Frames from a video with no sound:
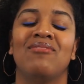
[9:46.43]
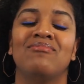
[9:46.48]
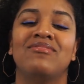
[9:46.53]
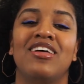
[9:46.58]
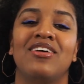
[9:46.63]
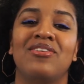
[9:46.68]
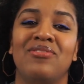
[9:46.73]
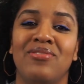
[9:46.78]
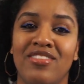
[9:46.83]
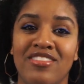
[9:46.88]
I'm
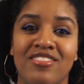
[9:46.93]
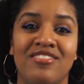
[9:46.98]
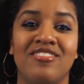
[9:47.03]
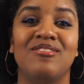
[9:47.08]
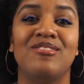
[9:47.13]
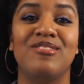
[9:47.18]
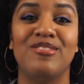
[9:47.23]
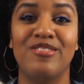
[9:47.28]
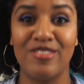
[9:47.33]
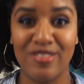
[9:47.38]
telling you, this
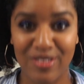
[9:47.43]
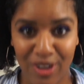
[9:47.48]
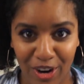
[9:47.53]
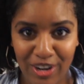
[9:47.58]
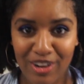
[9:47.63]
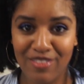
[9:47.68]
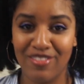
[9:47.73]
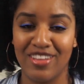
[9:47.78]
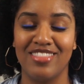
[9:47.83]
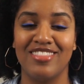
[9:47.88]
is the
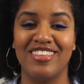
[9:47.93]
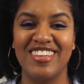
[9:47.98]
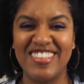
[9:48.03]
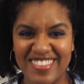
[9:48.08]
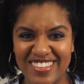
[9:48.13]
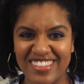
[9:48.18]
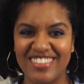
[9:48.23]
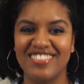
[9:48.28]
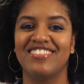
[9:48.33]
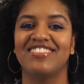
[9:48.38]
start of it.
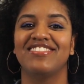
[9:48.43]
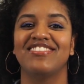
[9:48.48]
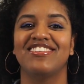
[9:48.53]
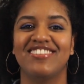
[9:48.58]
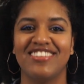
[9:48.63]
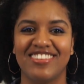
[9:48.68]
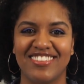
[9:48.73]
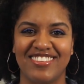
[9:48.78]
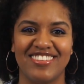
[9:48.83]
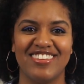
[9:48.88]
This is the
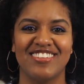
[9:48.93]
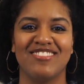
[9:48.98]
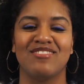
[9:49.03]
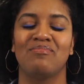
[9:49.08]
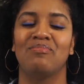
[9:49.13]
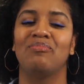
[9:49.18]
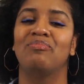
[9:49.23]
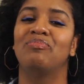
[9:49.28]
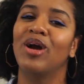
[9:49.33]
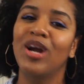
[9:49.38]
resistance.
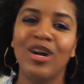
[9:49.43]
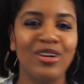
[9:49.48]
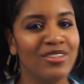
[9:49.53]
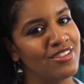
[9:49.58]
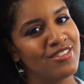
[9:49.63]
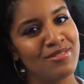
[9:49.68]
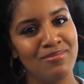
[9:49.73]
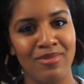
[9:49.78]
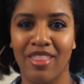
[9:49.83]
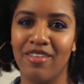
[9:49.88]
Burn
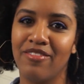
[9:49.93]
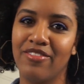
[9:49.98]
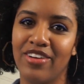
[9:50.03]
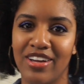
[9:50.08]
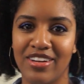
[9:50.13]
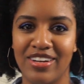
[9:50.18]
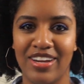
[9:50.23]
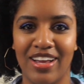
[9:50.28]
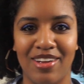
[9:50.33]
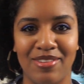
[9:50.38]
this
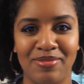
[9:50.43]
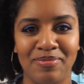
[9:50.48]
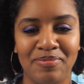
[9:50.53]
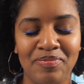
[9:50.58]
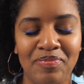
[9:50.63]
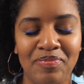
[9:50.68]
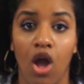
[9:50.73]
motherfucker down.